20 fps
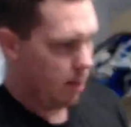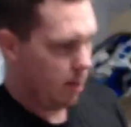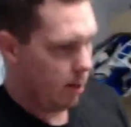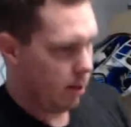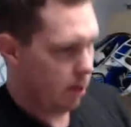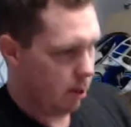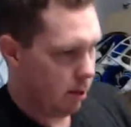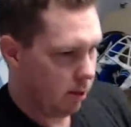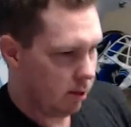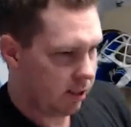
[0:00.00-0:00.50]

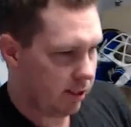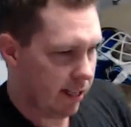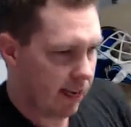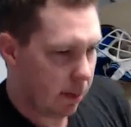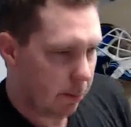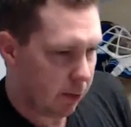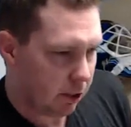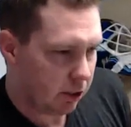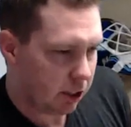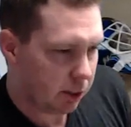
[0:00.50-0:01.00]
see how
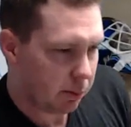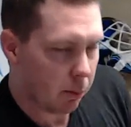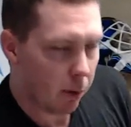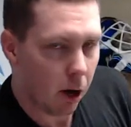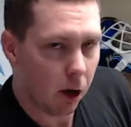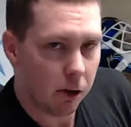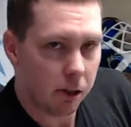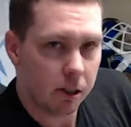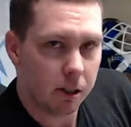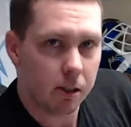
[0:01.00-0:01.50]
much
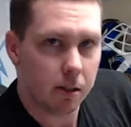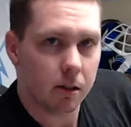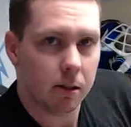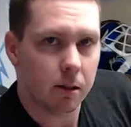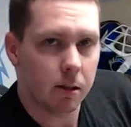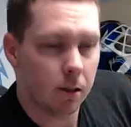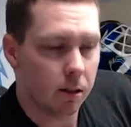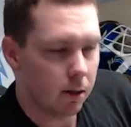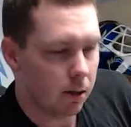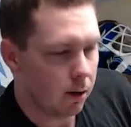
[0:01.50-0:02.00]
smaller
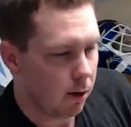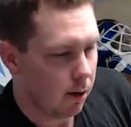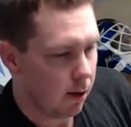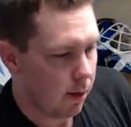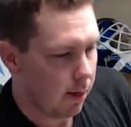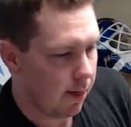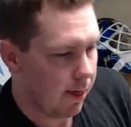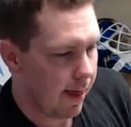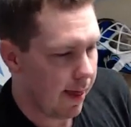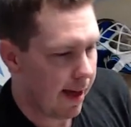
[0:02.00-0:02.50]

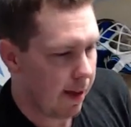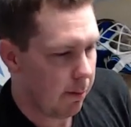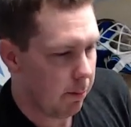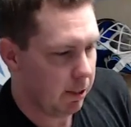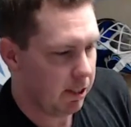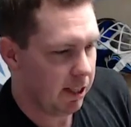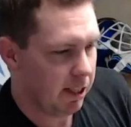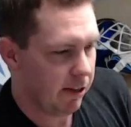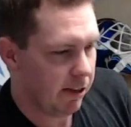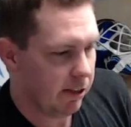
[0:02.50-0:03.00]
that
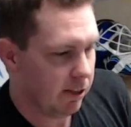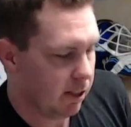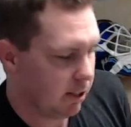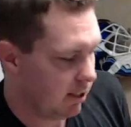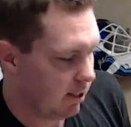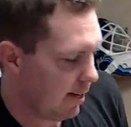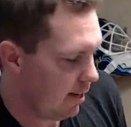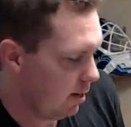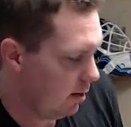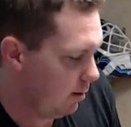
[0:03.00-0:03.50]
material is
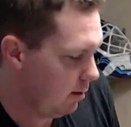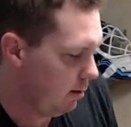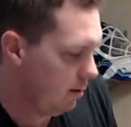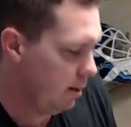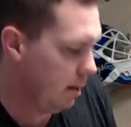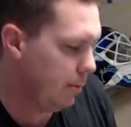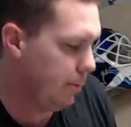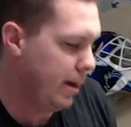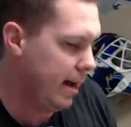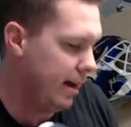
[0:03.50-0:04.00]
there? The
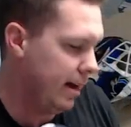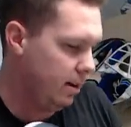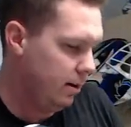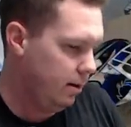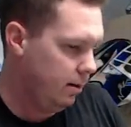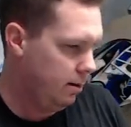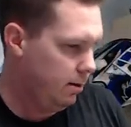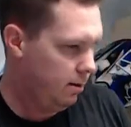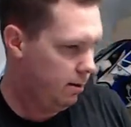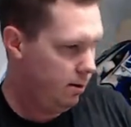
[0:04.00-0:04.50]
pocket?
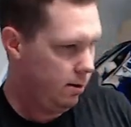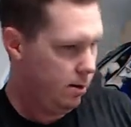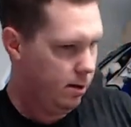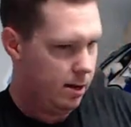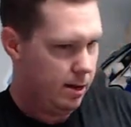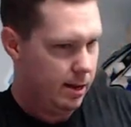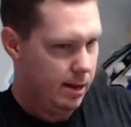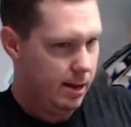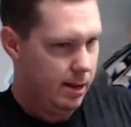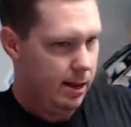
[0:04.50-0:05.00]

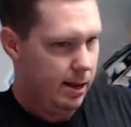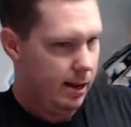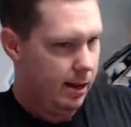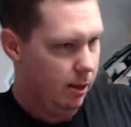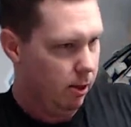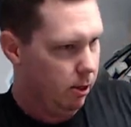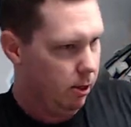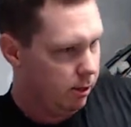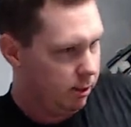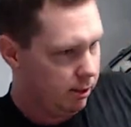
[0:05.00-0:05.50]
It
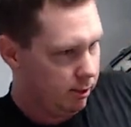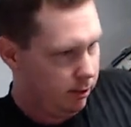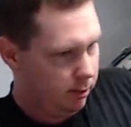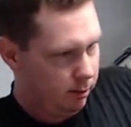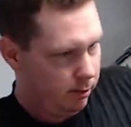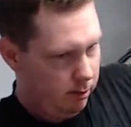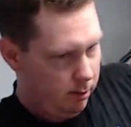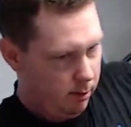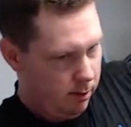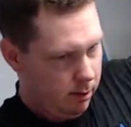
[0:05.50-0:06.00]
looks,
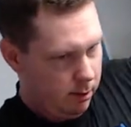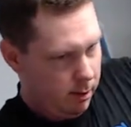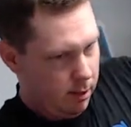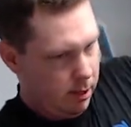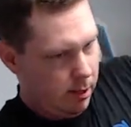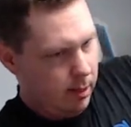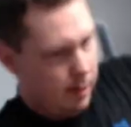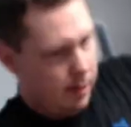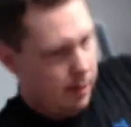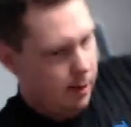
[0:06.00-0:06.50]

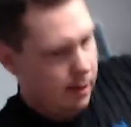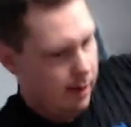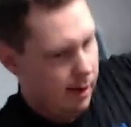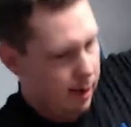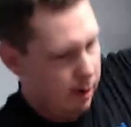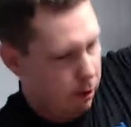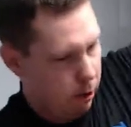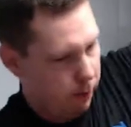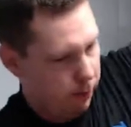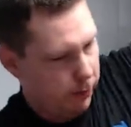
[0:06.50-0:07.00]
I don't
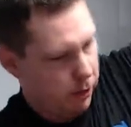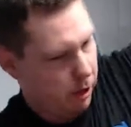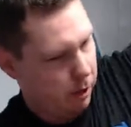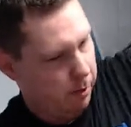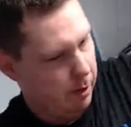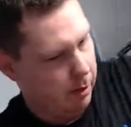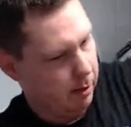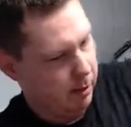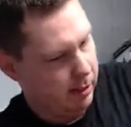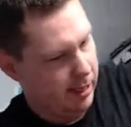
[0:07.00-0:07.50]
know if you're gonna be
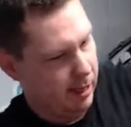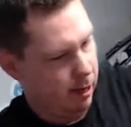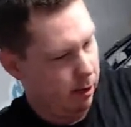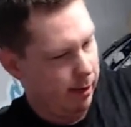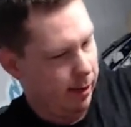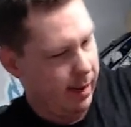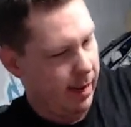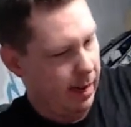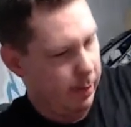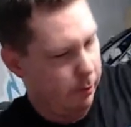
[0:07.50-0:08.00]
able to tell on
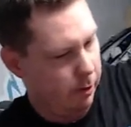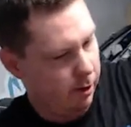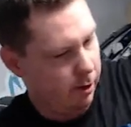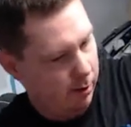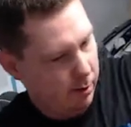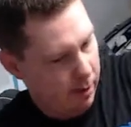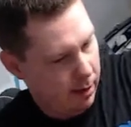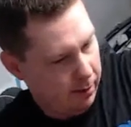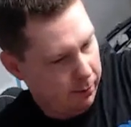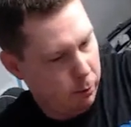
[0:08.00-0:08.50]
camera.
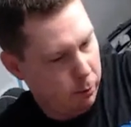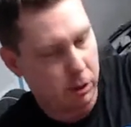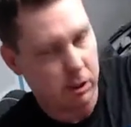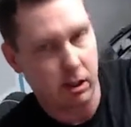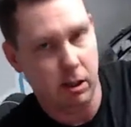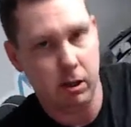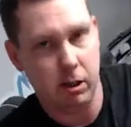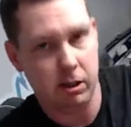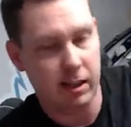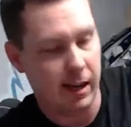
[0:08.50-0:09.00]
And of course it
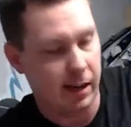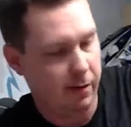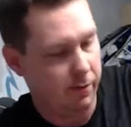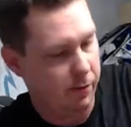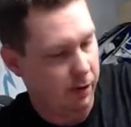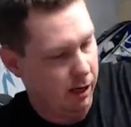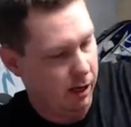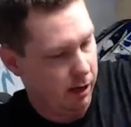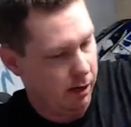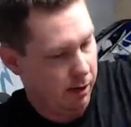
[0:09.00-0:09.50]
looks kind of
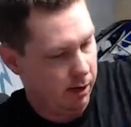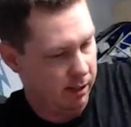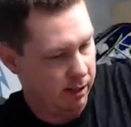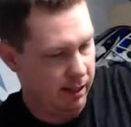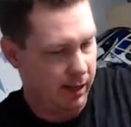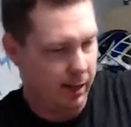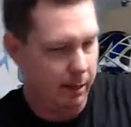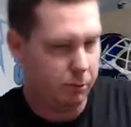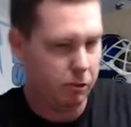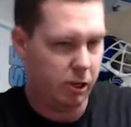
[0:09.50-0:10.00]
funny because like
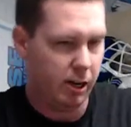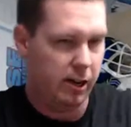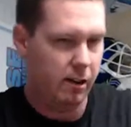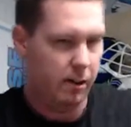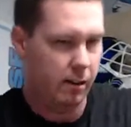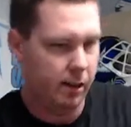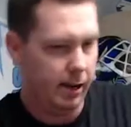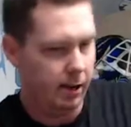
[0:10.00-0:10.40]
I'm trying to like,